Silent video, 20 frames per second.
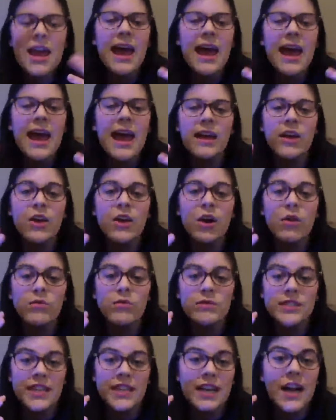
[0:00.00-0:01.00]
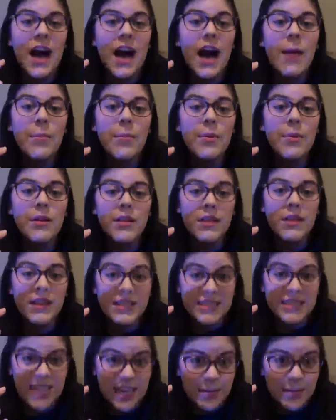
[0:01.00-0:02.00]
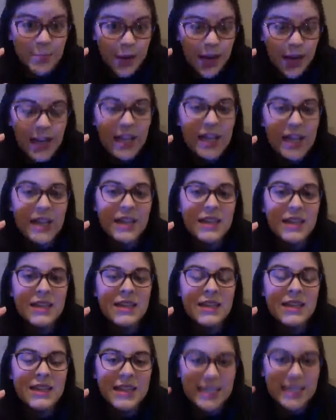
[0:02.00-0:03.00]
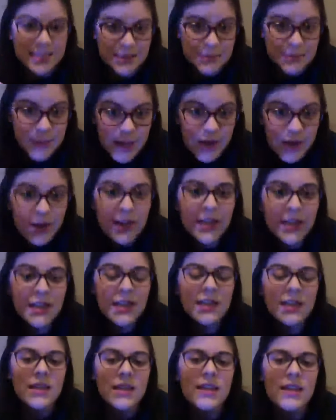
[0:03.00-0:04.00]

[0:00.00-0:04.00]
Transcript: And they go dig up the dead body that's buried.